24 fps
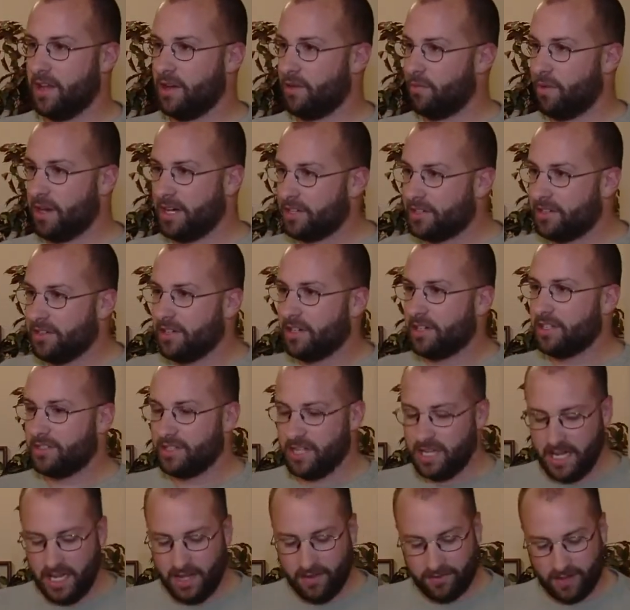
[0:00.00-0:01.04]
What good
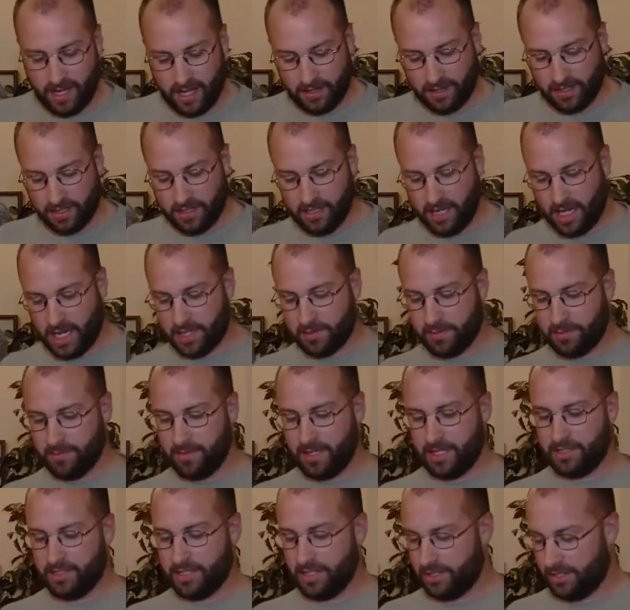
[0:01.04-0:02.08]
is any of that? The gospel
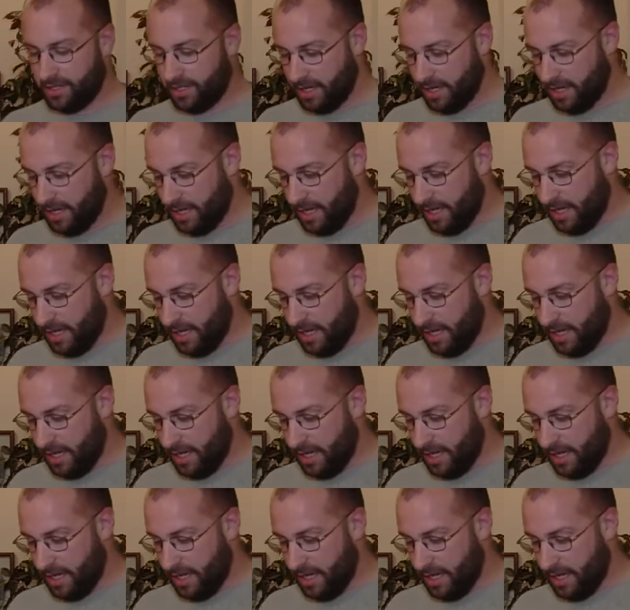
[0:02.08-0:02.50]
message.